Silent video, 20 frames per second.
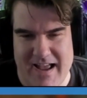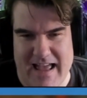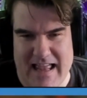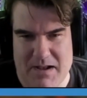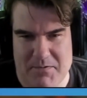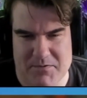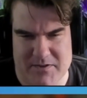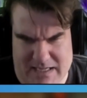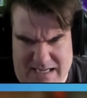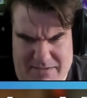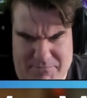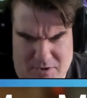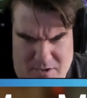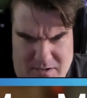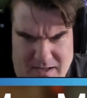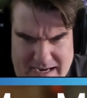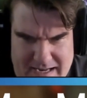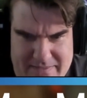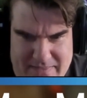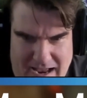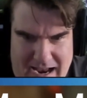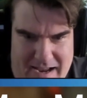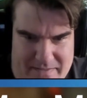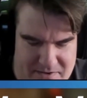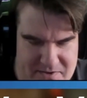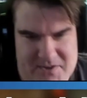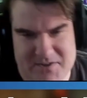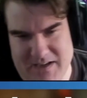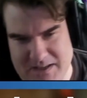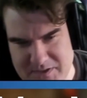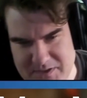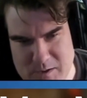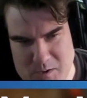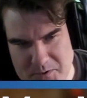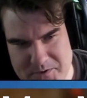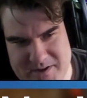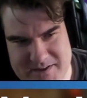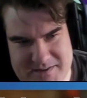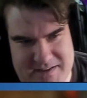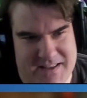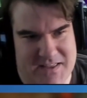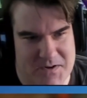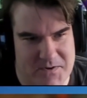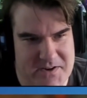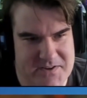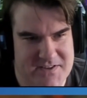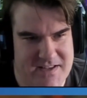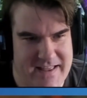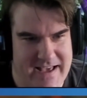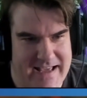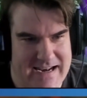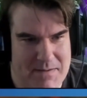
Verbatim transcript: And I was like, if you like that, this is like the closest thing there is to that.